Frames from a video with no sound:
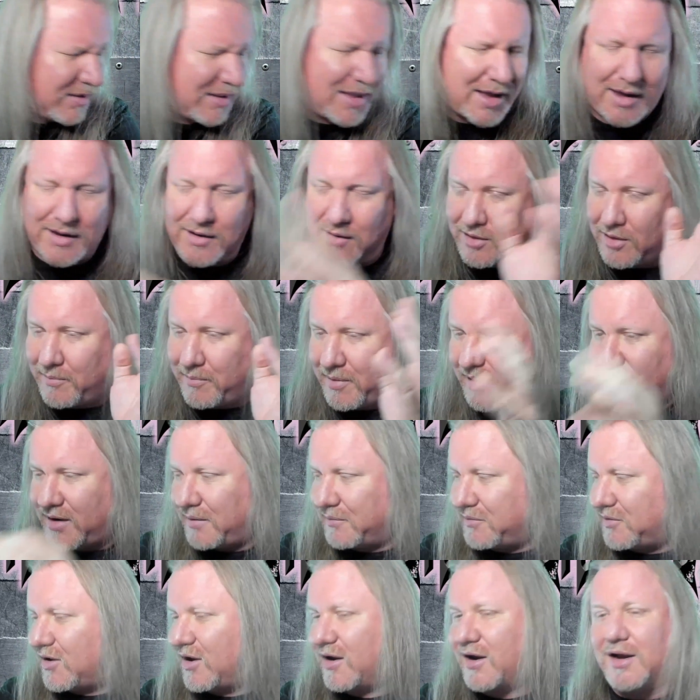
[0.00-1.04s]
Yeah, you know the button
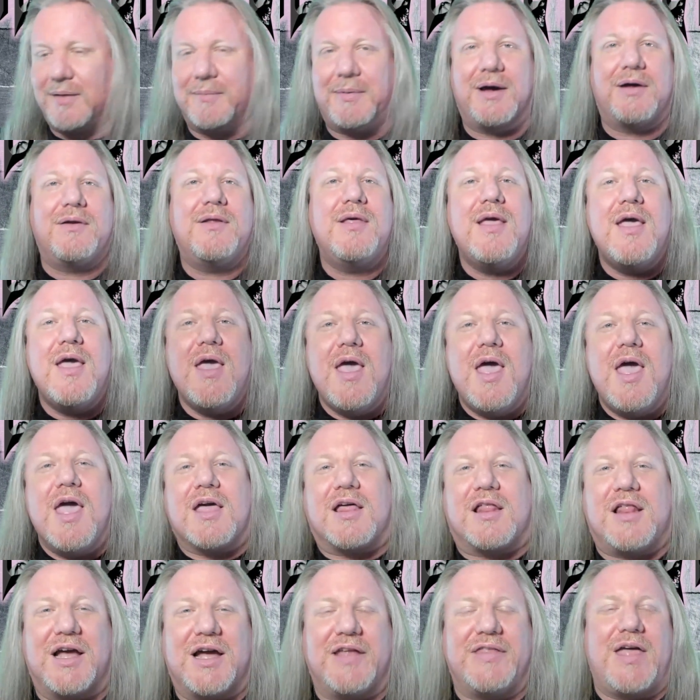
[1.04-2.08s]
I'm talking about.
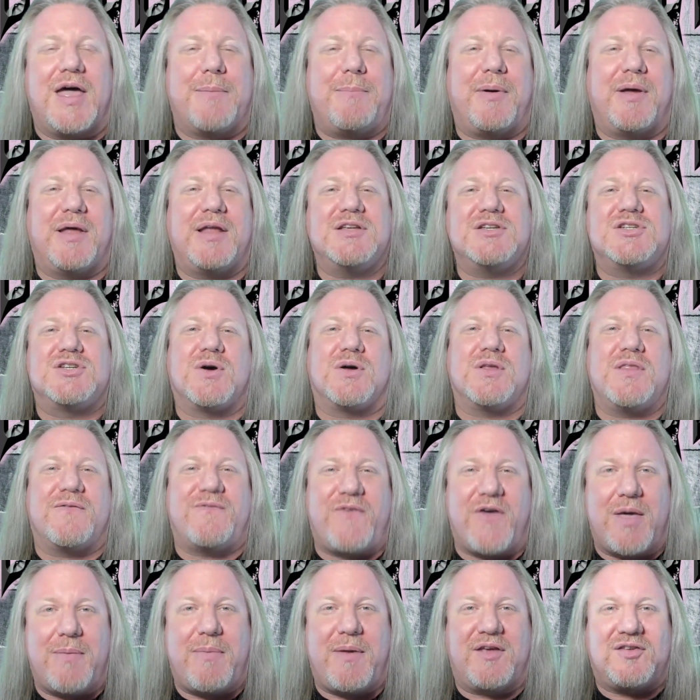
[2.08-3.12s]
Click on that button, join the
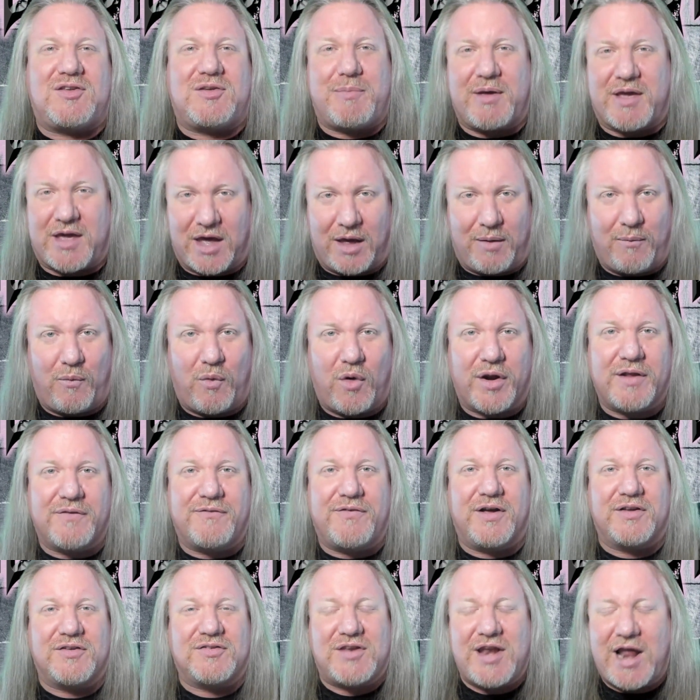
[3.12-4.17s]
fan base, and become one
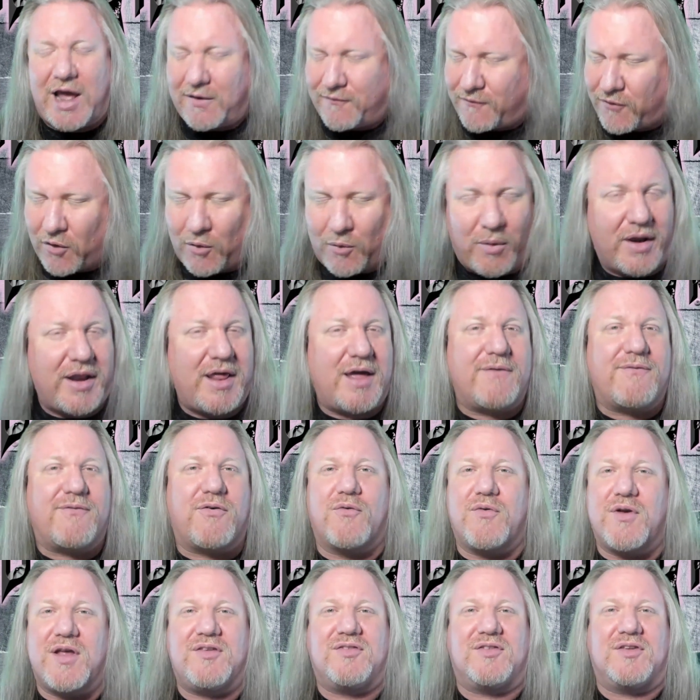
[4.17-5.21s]
of us. Now, for
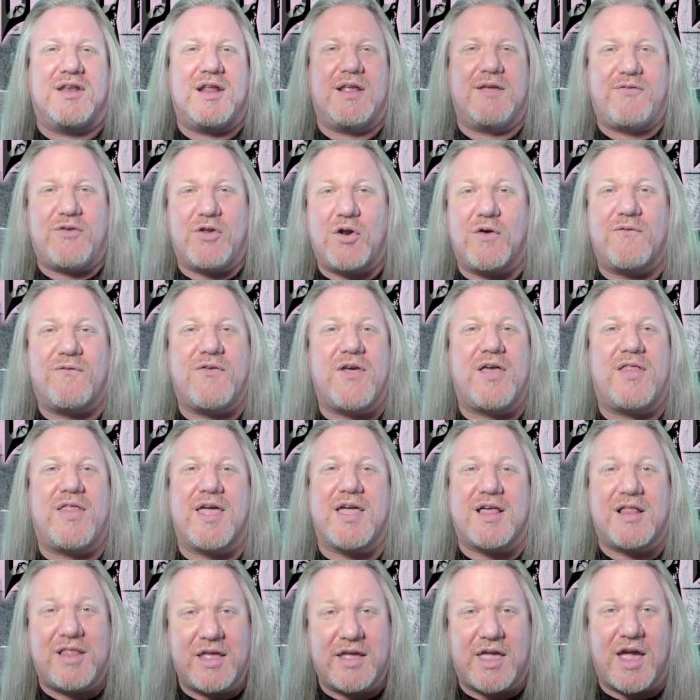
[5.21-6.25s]
whatever reason, if you don't feel
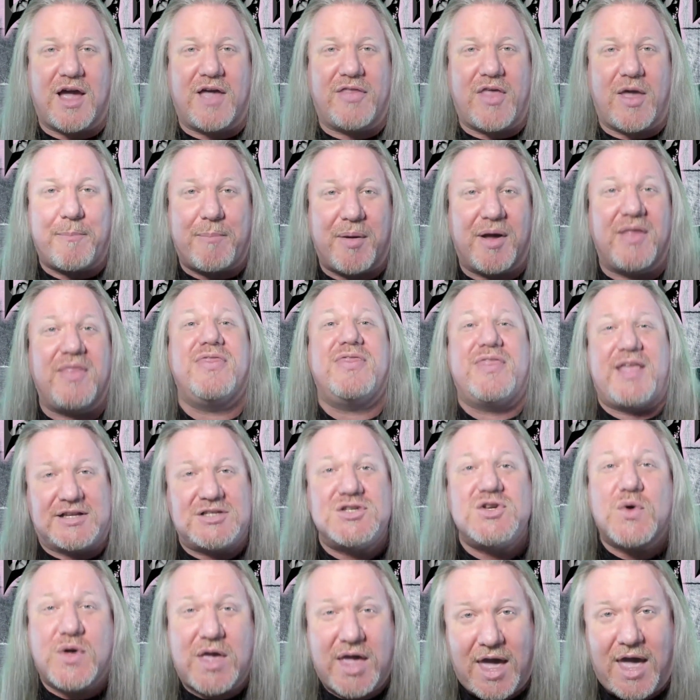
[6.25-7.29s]
like clicking on that button,
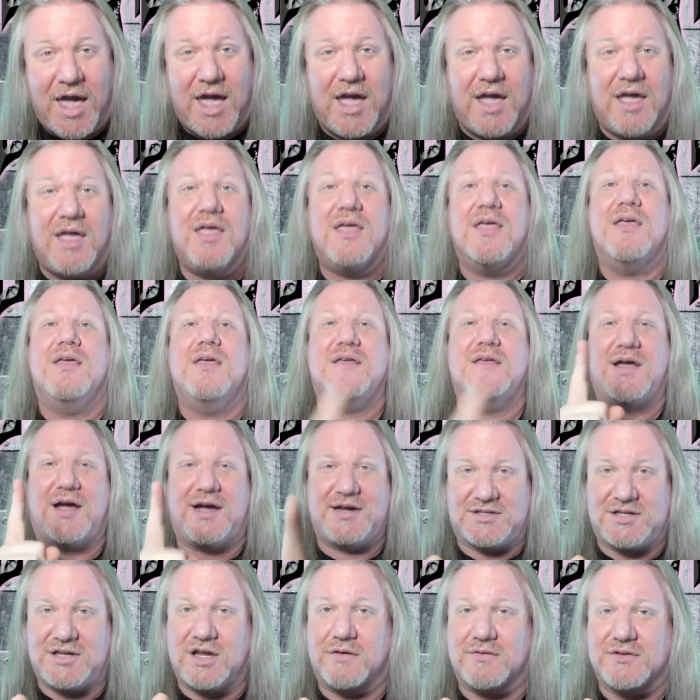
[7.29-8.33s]
that's okay.
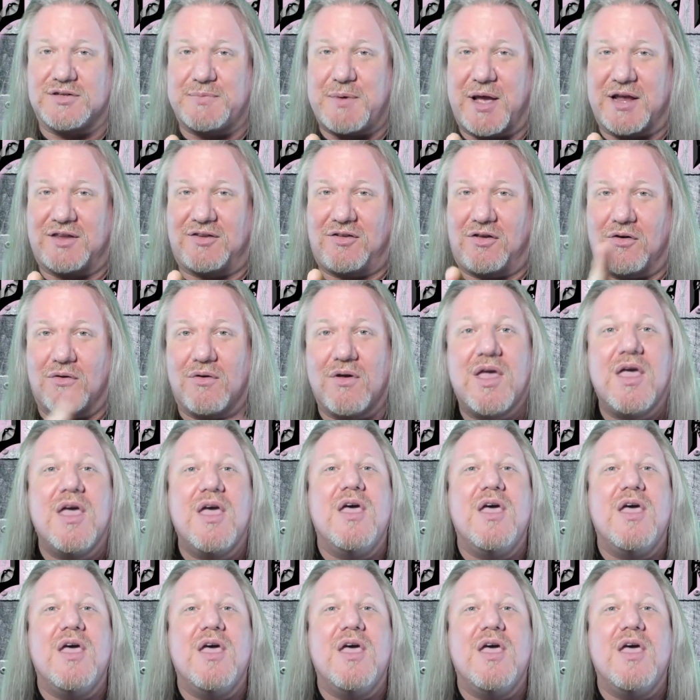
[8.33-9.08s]
I still respect you.